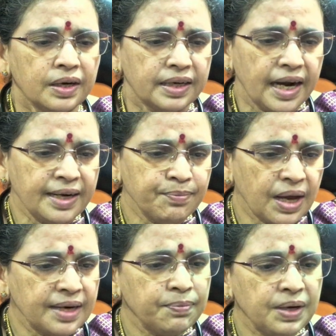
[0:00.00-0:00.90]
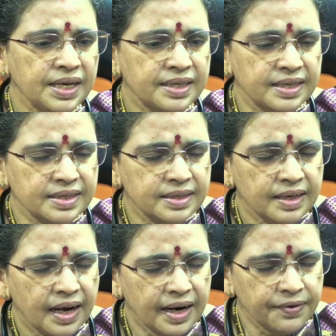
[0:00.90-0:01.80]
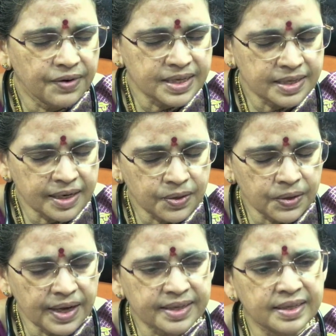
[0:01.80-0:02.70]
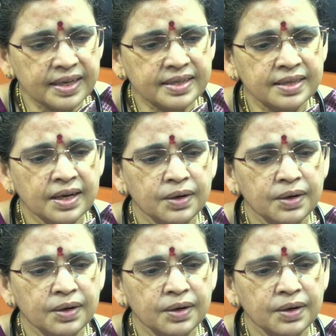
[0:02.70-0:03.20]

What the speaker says: diet manipulations, and once a day exceeds